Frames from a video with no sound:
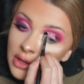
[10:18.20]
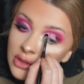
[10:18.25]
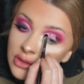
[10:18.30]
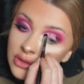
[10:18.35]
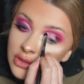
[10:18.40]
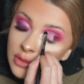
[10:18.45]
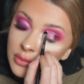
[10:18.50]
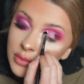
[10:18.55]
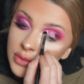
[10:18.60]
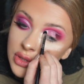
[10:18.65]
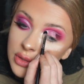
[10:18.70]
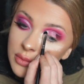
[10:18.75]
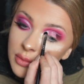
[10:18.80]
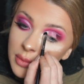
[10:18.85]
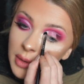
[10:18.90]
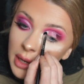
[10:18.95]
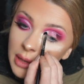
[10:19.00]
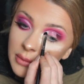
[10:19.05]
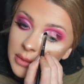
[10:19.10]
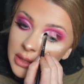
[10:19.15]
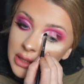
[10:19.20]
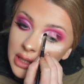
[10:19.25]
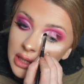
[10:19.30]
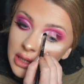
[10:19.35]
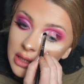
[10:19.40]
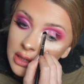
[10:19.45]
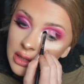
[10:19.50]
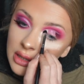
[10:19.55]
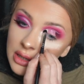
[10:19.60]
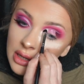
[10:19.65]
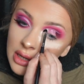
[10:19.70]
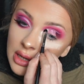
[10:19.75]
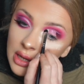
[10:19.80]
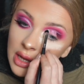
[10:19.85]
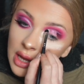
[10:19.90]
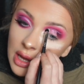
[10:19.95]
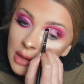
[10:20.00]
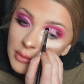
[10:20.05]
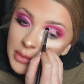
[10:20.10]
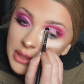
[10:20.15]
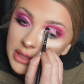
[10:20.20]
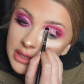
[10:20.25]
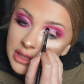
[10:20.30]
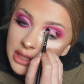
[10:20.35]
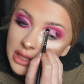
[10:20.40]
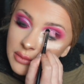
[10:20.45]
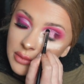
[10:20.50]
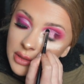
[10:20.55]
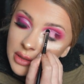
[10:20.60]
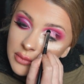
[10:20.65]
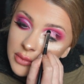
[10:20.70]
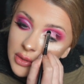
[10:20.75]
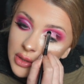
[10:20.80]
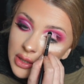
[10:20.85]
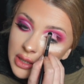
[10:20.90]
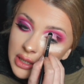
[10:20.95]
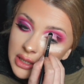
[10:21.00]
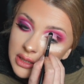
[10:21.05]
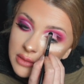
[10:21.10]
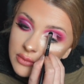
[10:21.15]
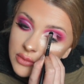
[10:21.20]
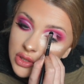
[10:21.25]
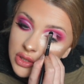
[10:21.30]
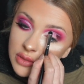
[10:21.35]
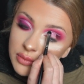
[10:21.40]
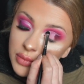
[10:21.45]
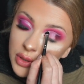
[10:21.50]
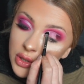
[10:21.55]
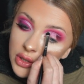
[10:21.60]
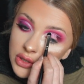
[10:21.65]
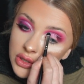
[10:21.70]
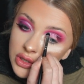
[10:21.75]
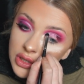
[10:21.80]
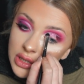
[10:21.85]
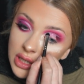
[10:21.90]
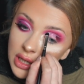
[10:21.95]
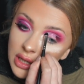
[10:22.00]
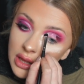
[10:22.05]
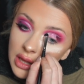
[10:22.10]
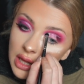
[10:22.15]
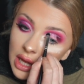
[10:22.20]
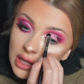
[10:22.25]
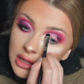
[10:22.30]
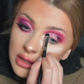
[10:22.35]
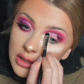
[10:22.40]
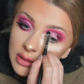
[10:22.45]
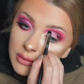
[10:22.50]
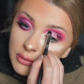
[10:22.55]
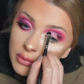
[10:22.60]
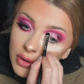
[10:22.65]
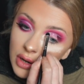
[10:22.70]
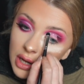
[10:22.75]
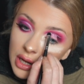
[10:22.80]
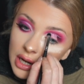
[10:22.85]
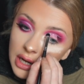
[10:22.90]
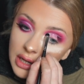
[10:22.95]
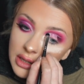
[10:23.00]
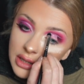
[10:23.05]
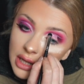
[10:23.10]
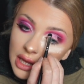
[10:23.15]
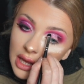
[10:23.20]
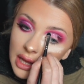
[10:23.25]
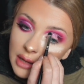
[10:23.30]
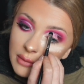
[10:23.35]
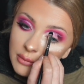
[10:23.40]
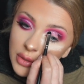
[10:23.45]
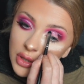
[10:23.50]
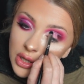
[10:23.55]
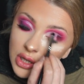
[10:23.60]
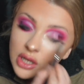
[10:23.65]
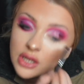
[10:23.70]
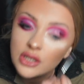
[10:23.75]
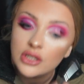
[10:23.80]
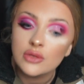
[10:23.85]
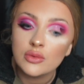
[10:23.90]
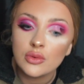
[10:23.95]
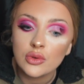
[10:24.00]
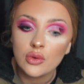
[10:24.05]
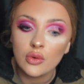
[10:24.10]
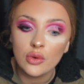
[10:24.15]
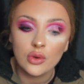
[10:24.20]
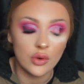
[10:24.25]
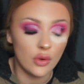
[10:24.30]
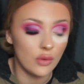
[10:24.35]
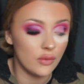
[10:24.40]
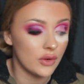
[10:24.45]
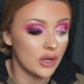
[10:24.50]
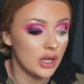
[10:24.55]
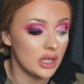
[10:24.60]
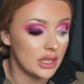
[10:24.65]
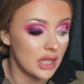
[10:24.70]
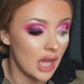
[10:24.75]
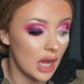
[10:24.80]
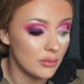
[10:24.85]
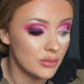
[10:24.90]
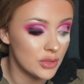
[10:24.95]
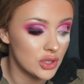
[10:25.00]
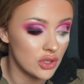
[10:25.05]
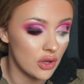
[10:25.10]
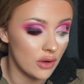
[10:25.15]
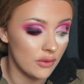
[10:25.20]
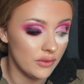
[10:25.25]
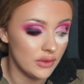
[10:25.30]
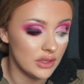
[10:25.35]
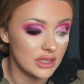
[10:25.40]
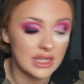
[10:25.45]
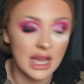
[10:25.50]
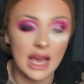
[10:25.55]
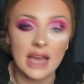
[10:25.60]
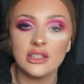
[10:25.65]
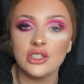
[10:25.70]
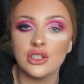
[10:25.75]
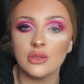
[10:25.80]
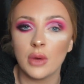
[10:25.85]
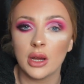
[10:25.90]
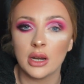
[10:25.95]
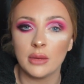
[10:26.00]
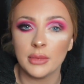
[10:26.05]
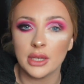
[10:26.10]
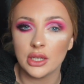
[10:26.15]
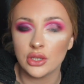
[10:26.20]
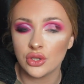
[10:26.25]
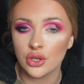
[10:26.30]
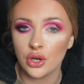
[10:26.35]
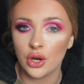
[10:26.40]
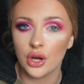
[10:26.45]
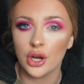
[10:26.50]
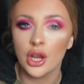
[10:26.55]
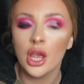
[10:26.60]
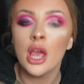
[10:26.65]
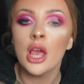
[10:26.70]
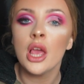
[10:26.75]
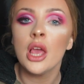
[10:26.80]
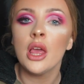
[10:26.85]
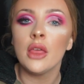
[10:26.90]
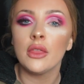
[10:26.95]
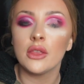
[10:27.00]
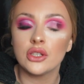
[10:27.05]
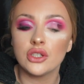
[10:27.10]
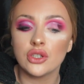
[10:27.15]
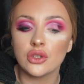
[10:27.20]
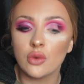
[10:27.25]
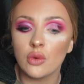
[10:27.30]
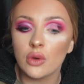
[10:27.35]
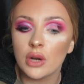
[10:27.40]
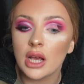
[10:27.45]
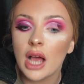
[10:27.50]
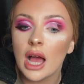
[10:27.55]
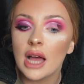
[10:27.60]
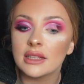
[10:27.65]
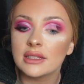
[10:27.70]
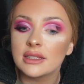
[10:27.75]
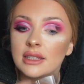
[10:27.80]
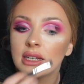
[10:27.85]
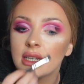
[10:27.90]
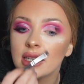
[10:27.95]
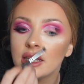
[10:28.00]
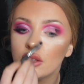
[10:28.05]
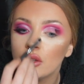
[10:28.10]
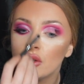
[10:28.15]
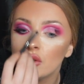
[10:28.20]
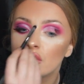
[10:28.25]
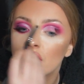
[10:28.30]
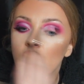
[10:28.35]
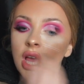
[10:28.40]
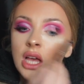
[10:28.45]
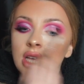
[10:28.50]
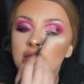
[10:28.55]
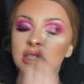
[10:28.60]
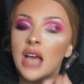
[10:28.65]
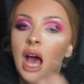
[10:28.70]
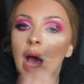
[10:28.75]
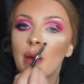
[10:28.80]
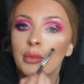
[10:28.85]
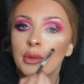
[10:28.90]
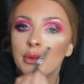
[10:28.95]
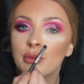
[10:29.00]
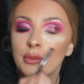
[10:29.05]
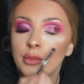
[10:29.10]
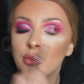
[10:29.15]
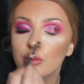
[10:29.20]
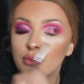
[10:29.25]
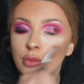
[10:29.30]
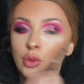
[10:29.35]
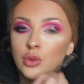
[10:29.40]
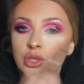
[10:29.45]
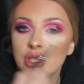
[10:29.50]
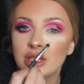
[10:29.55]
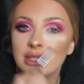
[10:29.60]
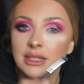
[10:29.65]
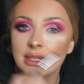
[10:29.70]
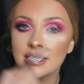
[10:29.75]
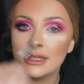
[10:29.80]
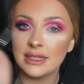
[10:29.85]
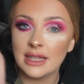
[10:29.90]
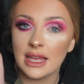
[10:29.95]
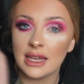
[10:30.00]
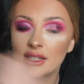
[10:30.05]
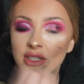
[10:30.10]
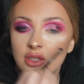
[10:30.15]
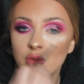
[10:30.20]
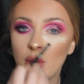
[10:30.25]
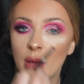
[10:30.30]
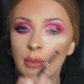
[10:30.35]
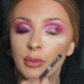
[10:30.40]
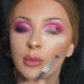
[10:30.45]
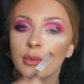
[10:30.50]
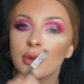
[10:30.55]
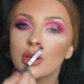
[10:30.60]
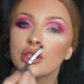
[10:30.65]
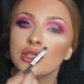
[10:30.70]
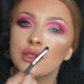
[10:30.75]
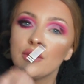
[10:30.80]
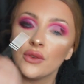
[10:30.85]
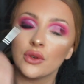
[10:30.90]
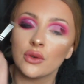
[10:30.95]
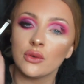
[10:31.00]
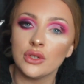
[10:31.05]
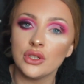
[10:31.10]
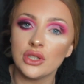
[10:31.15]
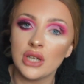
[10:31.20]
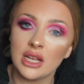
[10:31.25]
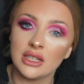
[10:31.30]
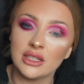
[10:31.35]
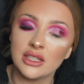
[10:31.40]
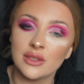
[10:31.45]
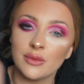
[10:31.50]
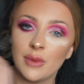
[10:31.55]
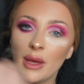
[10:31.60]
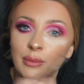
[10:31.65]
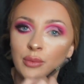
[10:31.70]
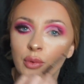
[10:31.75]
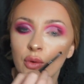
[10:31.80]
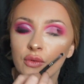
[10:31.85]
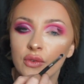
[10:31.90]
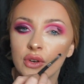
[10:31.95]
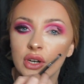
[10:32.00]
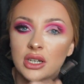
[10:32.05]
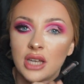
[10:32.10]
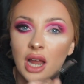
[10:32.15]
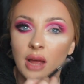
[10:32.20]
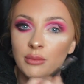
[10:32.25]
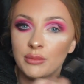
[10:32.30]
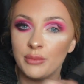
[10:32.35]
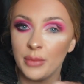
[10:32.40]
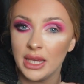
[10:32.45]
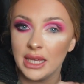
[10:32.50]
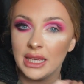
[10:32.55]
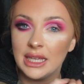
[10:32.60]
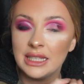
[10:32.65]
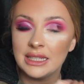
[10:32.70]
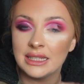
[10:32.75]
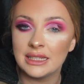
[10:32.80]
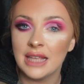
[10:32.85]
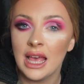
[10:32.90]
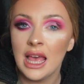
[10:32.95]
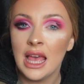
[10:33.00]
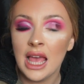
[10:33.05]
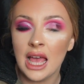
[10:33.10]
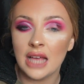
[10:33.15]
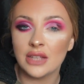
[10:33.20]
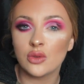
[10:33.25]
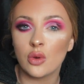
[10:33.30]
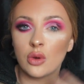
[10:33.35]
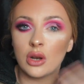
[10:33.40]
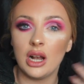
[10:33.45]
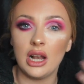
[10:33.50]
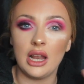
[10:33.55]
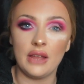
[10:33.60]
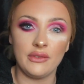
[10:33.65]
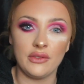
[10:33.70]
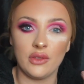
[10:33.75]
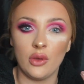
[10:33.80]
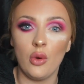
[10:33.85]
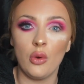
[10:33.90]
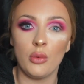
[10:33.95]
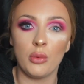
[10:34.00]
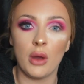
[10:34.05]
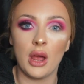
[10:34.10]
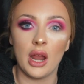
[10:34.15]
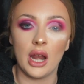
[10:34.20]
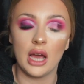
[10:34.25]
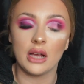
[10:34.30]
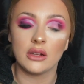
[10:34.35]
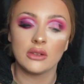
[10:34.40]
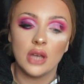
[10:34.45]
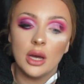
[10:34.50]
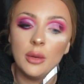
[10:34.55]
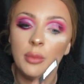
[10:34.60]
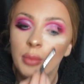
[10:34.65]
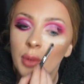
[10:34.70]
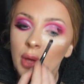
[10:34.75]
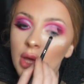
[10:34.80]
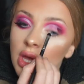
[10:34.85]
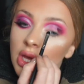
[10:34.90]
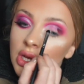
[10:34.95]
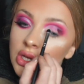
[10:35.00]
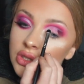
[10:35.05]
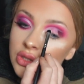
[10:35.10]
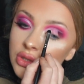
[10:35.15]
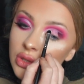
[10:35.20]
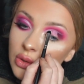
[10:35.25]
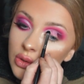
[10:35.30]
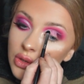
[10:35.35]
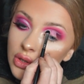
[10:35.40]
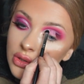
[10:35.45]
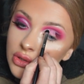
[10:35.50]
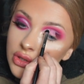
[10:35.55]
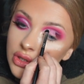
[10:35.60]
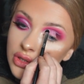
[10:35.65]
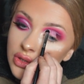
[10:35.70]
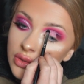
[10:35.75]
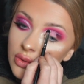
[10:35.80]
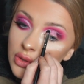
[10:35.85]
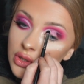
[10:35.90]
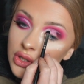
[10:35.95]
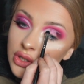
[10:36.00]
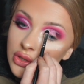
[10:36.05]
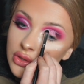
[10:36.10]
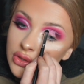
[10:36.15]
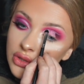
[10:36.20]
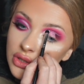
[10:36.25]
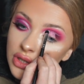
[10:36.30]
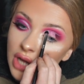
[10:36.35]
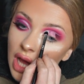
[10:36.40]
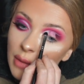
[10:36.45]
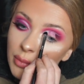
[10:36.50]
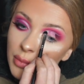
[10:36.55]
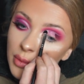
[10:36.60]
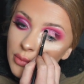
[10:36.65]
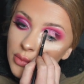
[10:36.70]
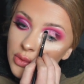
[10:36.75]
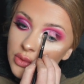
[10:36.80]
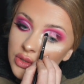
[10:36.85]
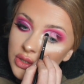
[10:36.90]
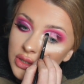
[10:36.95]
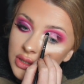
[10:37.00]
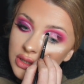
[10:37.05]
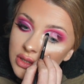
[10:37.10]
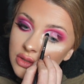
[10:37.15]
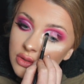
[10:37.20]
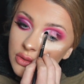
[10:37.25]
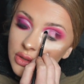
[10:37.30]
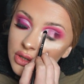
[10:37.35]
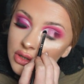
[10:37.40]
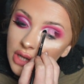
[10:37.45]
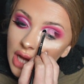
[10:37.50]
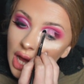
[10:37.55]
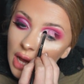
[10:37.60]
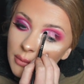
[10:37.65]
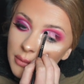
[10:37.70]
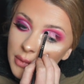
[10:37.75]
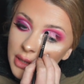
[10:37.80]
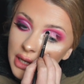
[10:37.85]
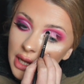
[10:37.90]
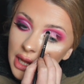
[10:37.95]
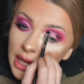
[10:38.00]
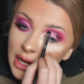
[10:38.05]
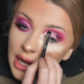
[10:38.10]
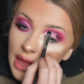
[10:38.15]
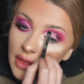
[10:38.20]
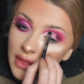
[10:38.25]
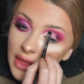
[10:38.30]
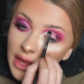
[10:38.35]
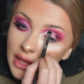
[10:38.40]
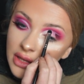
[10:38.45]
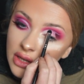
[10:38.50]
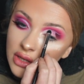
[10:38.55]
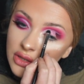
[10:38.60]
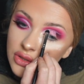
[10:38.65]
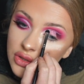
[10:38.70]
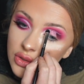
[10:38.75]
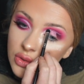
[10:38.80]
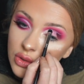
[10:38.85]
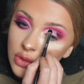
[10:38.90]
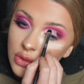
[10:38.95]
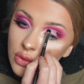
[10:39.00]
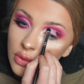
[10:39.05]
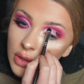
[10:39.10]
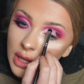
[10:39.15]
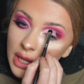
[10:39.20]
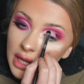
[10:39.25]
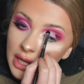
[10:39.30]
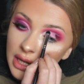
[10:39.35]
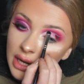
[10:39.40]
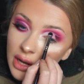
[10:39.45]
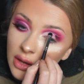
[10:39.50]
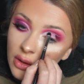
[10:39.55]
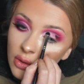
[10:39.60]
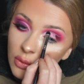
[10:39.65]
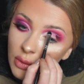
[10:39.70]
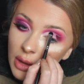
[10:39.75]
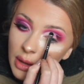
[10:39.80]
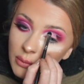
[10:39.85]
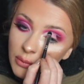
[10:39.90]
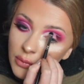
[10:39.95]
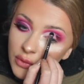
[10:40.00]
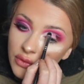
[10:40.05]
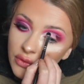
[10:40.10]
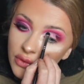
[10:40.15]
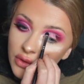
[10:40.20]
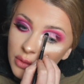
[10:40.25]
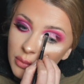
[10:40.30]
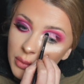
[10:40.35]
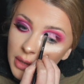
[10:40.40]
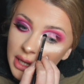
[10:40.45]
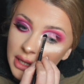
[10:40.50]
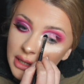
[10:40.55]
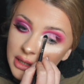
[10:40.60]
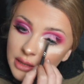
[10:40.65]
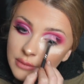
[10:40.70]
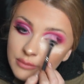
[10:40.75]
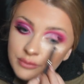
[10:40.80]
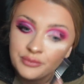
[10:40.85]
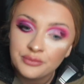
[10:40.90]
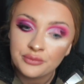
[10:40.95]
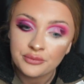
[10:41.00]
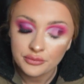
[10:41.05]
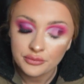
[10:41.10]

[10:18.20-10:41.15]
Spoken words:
Super pigmented. Basically what I'm doing is I'm just pushing that product in. Because we're going over a damp surface, guys, you want to make sure that you're going to constantly use tapping motions instead of swiping, because if you're going to try and swipe over a damp base, it's going to lift the whole product up. So you're just going to use your tapping motions, so you're tapping it in and then you can sort of go ahead and go in with your blending.